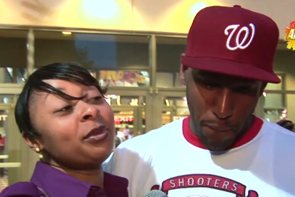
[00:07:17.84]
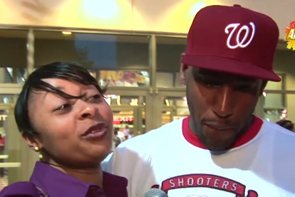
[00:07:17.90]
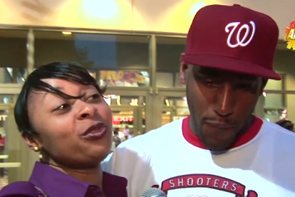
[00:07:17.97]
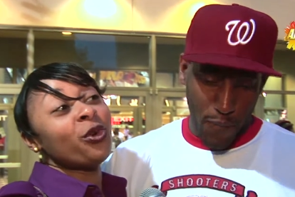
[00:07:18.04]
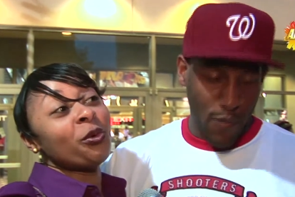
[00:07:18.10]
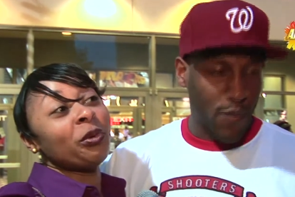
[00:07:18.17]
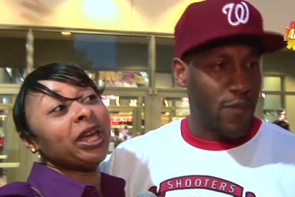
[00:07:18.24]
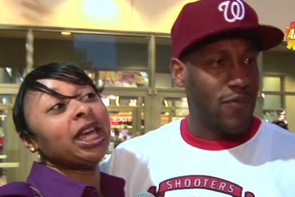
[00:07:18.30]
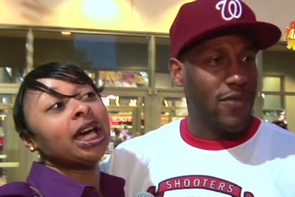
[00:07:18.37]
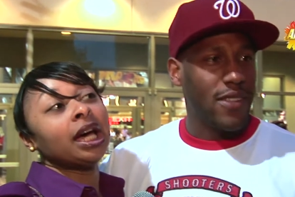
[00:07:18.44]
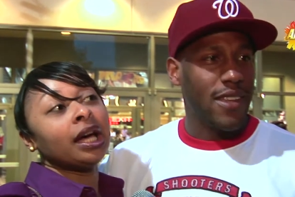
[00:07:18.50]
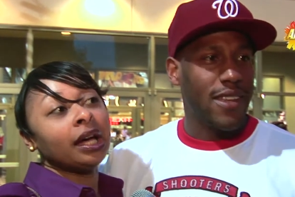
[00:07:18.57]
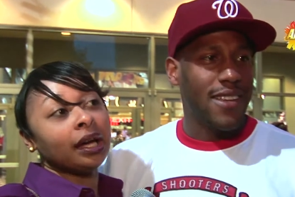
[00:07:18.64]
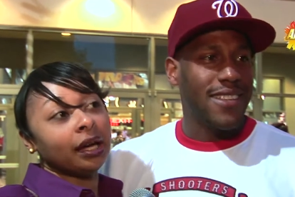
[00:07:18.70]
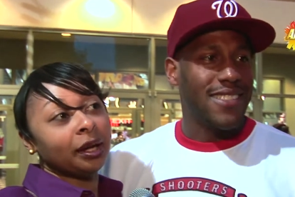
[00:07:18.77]
Speaker 1: before we
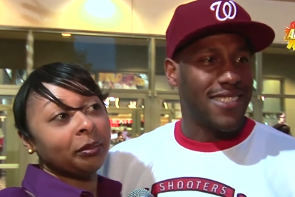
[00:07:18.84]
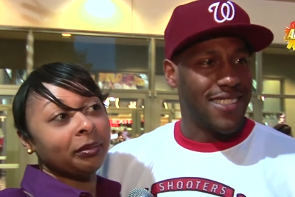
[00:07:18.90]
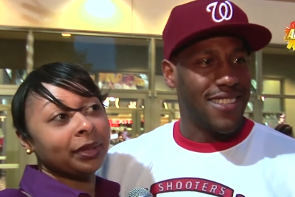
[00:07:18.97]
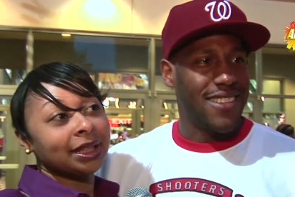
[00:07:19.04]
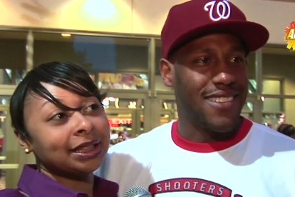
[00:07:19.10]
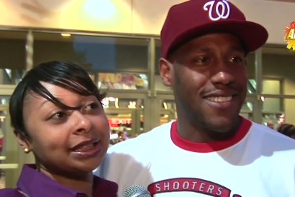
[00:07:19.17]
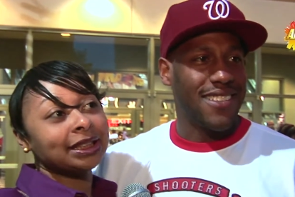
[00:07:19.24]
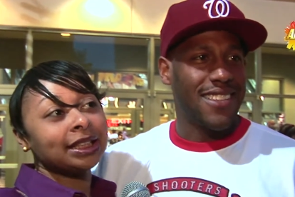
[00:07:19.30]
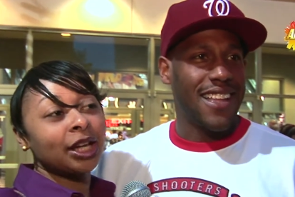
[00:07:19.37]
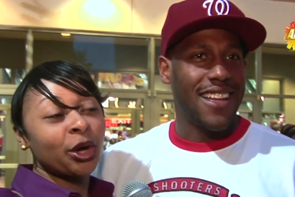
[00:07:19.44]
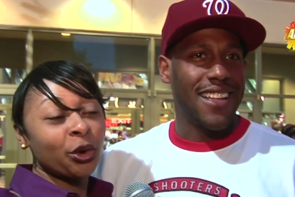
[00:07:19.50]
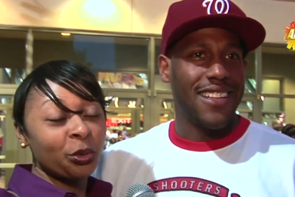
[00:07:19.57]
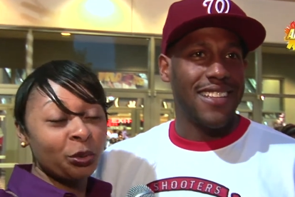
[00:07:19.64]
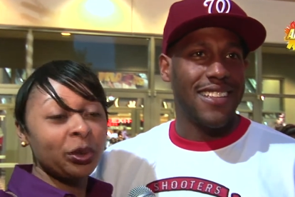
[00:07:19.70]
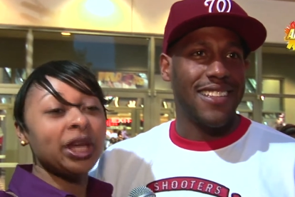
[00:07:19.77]
come,
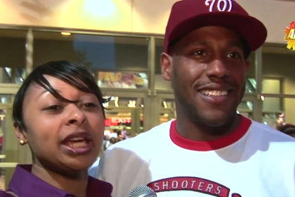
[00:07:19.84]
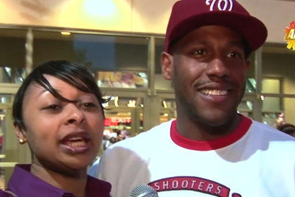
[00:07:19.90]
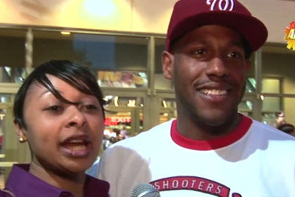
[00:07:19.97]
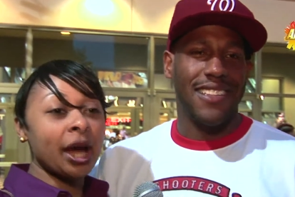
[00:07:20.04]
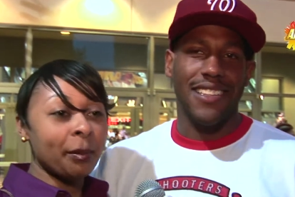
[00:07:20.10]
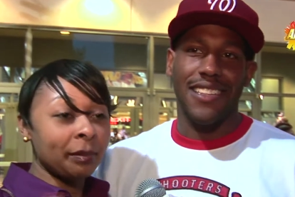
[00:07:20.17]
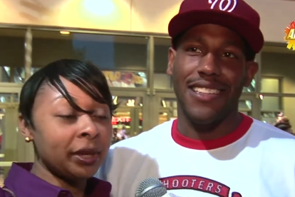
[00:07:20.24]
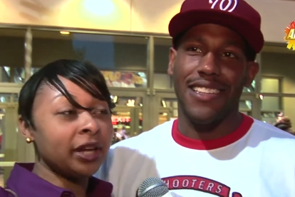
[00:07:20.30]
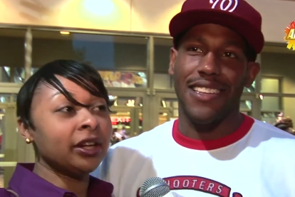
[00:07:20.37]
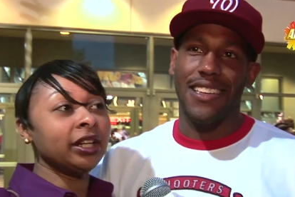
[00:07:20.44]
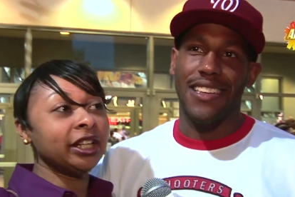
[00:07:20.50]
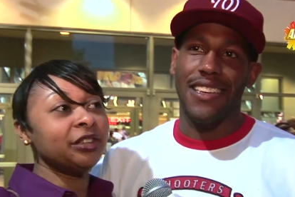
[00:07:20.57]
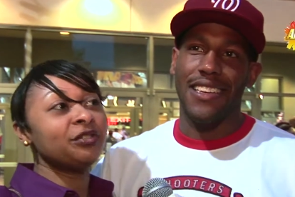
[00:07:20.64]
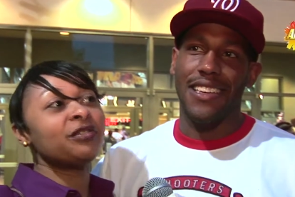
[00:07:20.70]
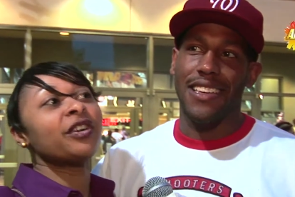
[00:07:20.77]
so we get our
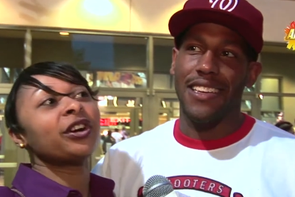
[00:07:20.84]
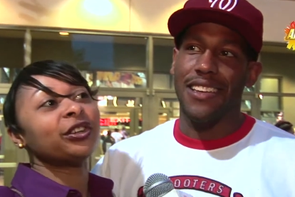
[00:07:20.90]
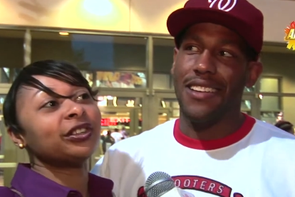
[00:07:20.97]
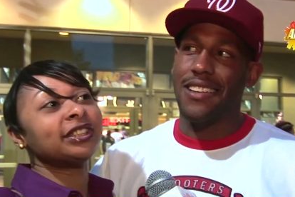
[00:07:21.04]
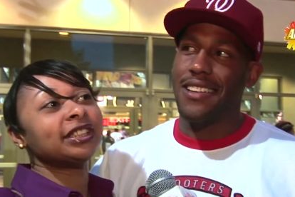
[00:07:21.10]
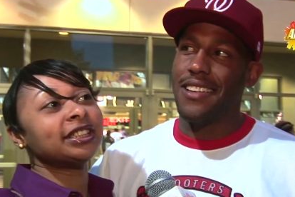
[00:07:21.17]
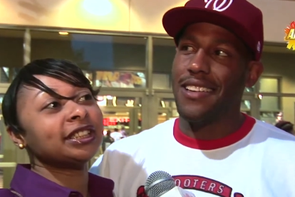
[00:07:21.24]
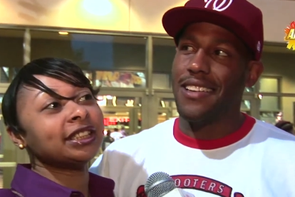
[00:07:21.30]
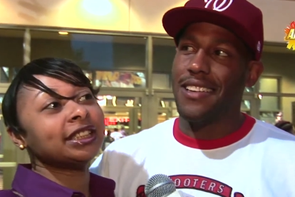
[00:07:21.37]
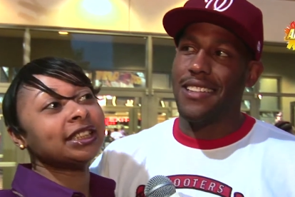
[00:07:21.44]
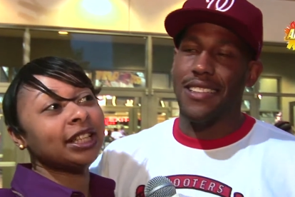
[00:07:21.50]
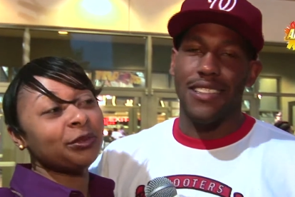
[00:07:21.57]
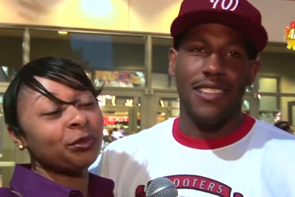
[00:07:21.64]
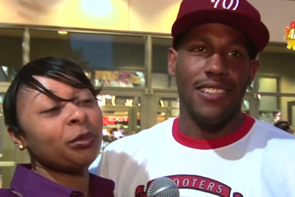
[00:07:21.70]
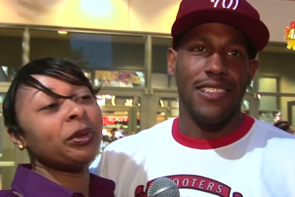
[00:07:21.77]
meal in first.
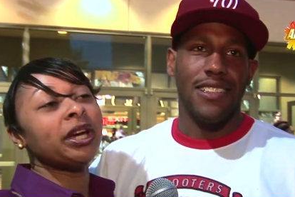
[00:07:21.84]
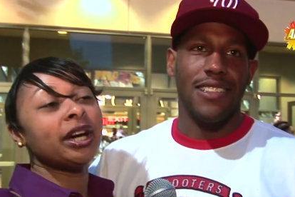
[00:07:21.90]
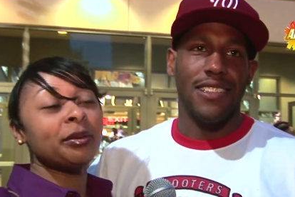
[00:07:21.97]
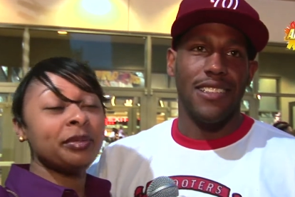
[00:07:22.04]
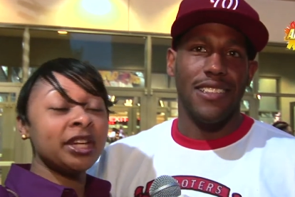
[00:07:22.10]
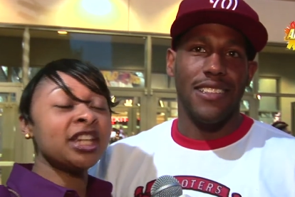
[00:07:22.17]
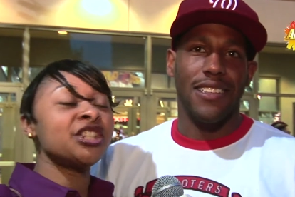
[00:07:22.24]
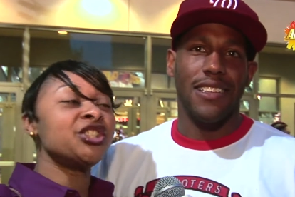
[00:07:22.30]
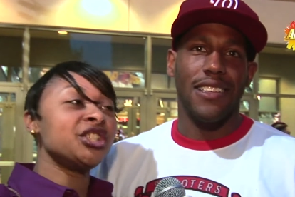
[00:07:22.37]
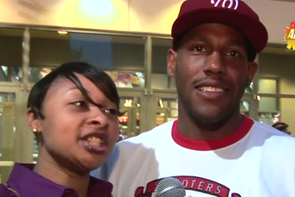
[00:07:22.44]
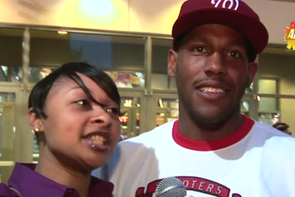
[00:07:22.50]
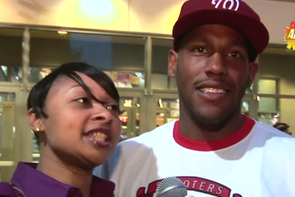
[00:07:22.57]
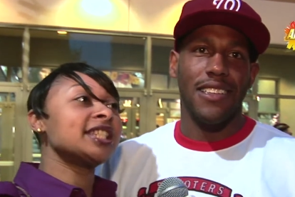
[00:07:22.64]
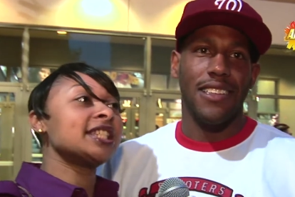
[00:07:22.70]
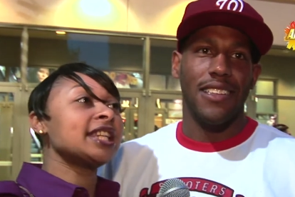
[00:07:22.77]
So when we come here, it's
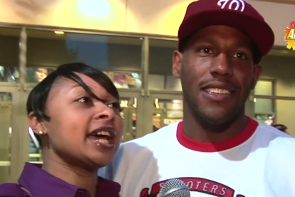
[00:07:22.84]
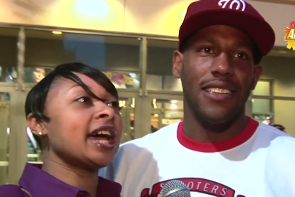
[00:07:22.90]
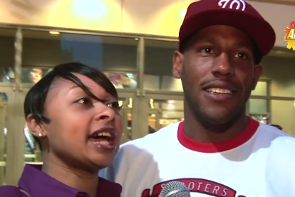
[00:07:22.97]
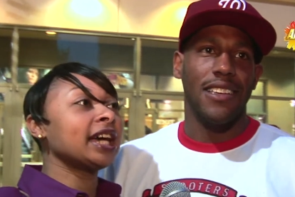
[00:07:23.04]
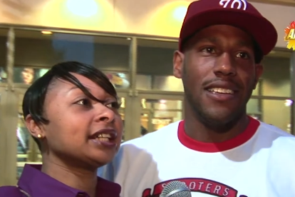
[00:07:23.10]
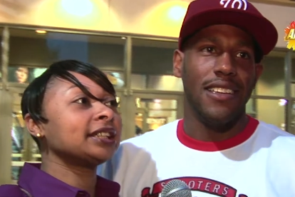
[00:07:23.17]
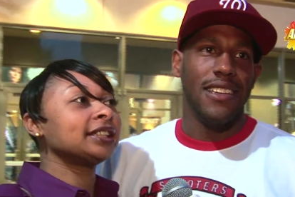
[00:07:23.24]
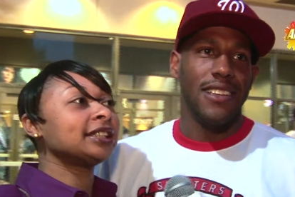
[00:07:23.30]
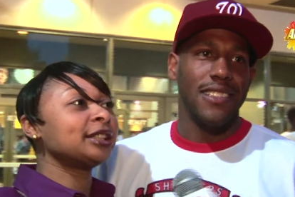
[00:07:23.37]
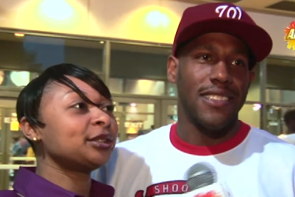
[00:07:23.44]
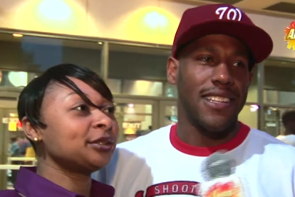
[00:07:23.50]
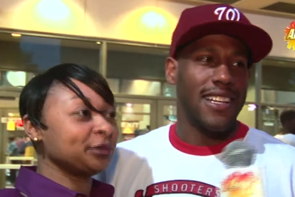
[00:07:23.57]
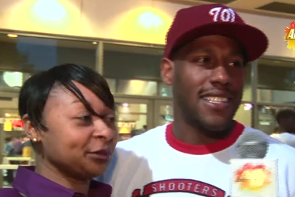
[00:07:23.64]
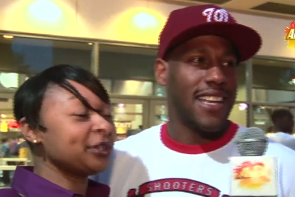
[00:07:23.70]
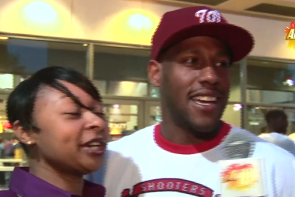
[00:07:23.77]
just a snack.
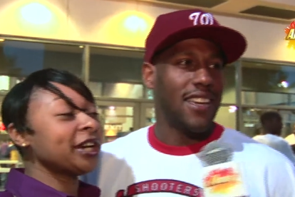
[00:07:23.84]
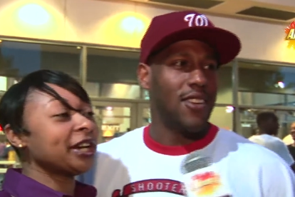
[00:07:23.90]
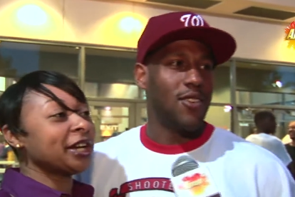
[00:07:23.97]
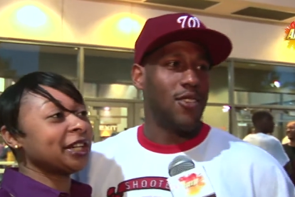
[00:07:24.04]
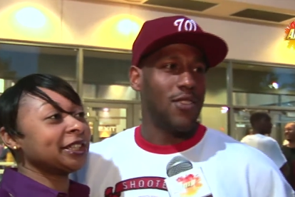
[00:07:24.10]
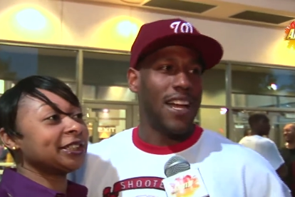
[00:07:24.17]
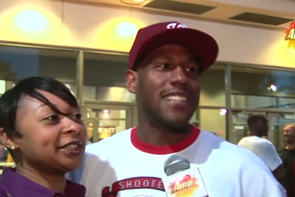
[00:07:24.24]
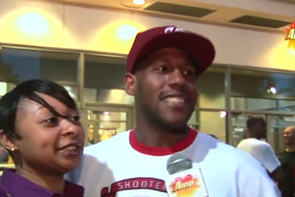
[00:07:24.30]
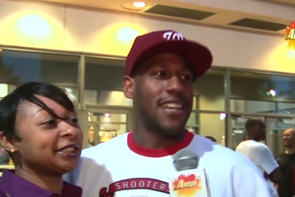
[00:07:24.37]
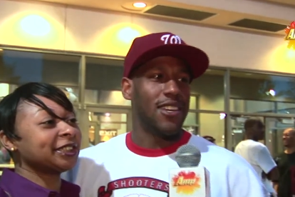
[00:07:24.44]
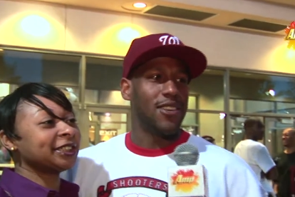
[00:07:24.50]
That's
Speaker 2: how you do. That's how